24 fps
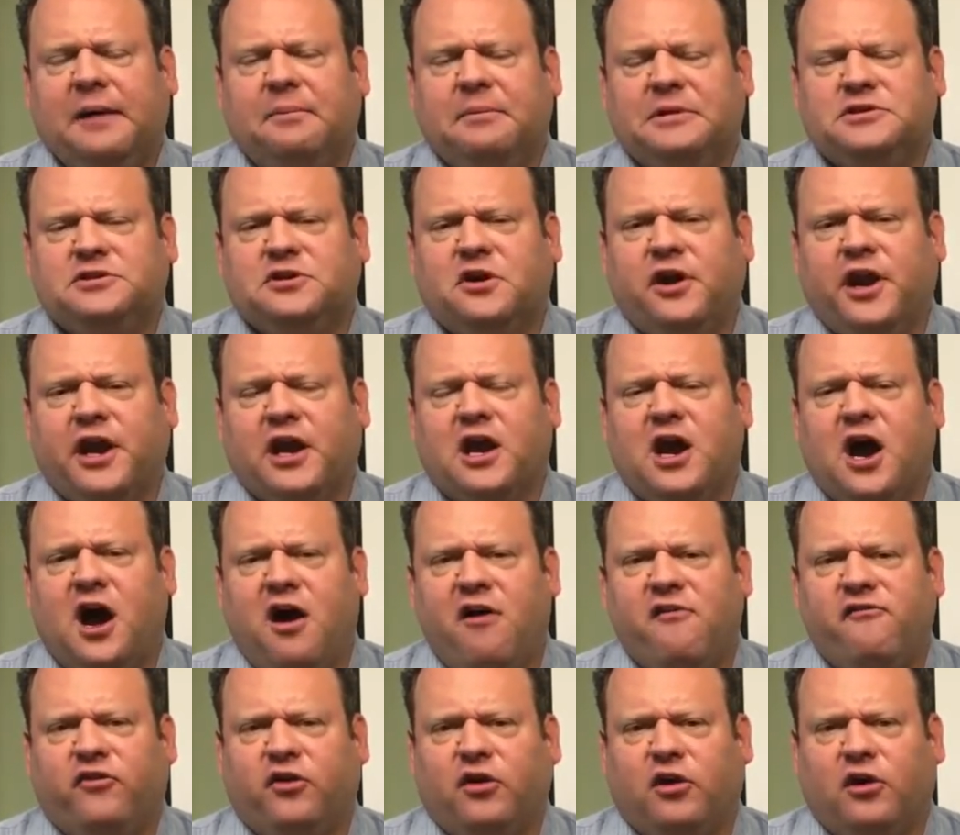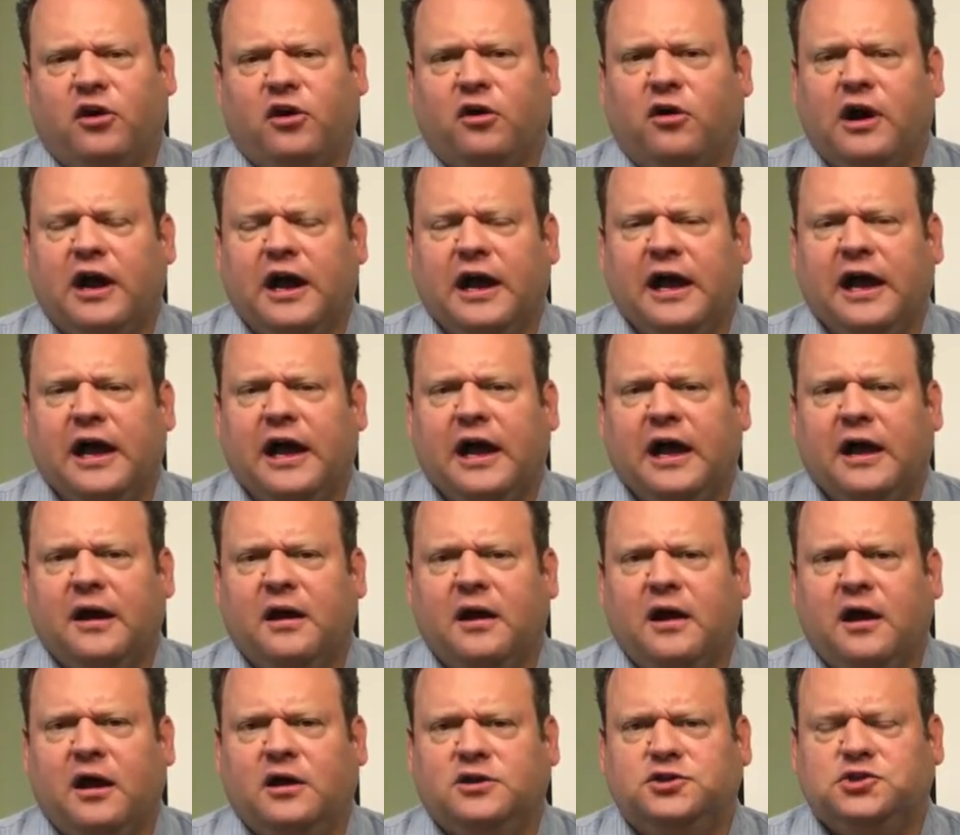it's going to cover
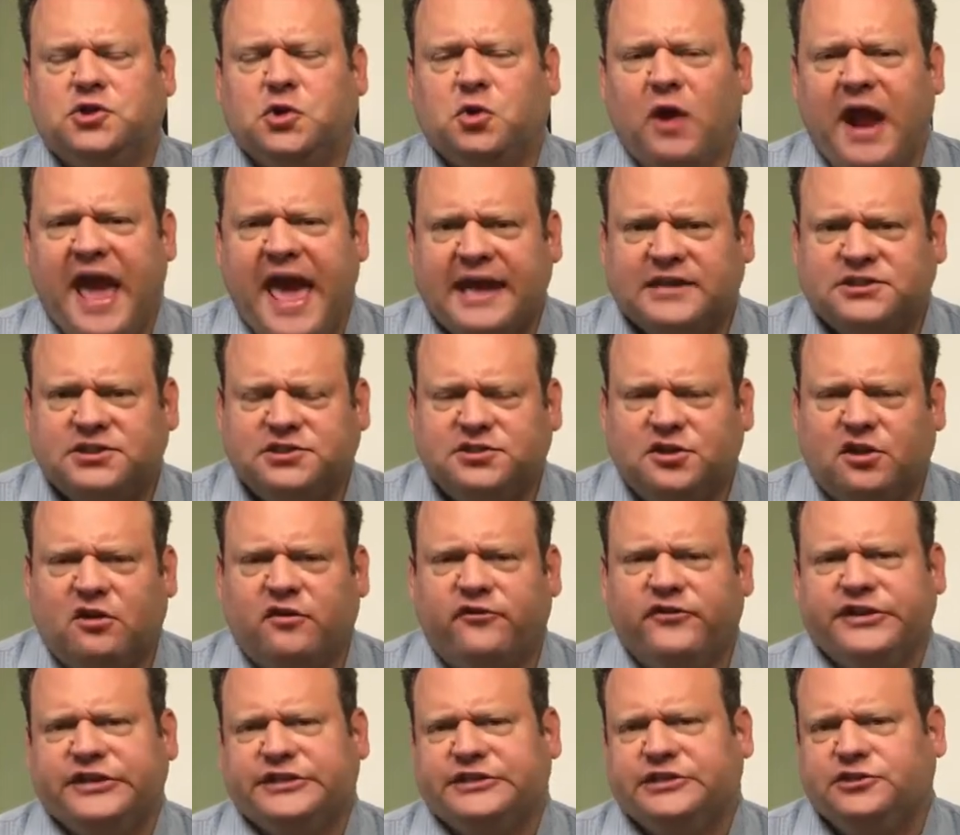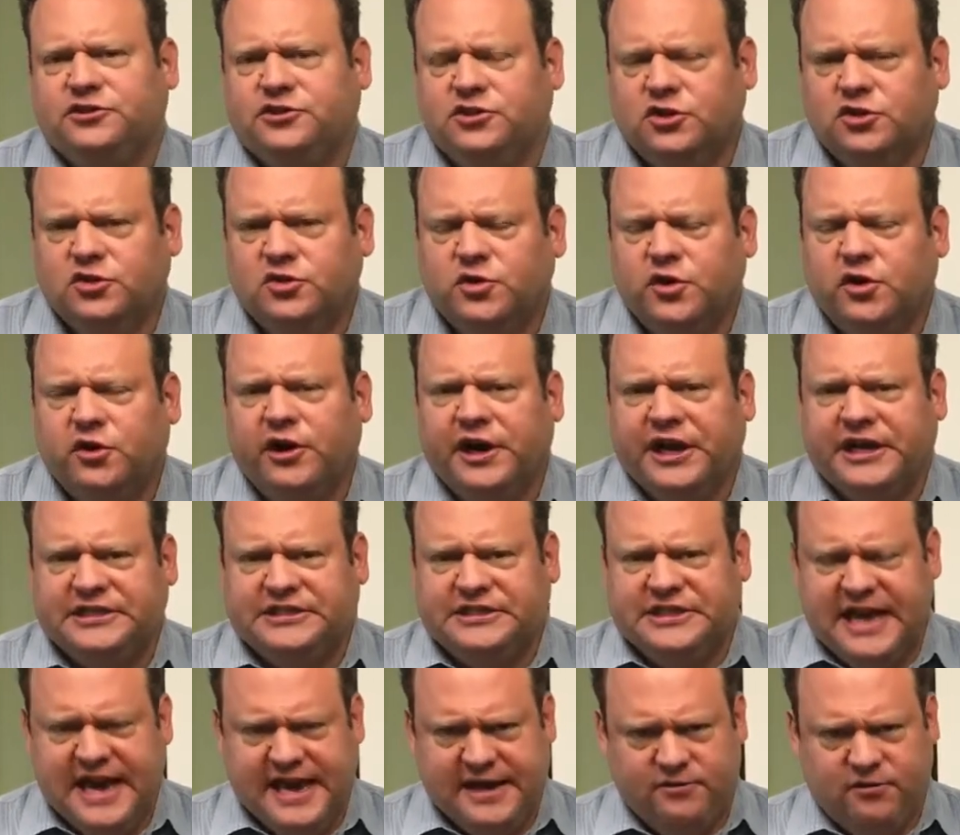trash service, sewer,
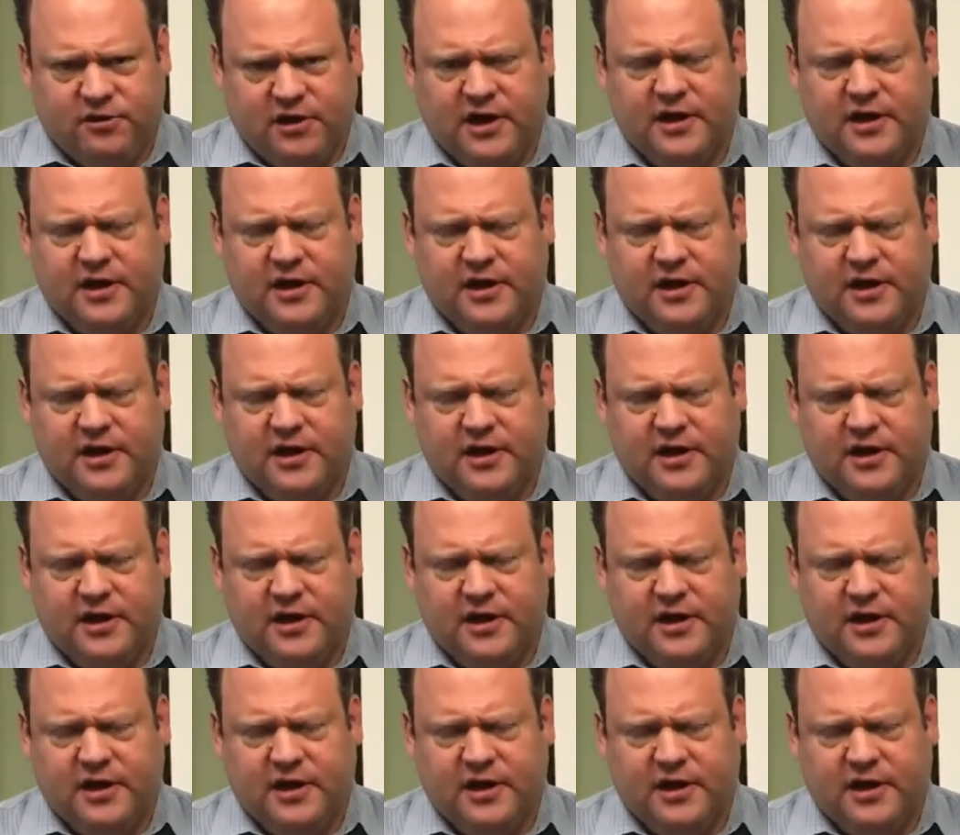etc.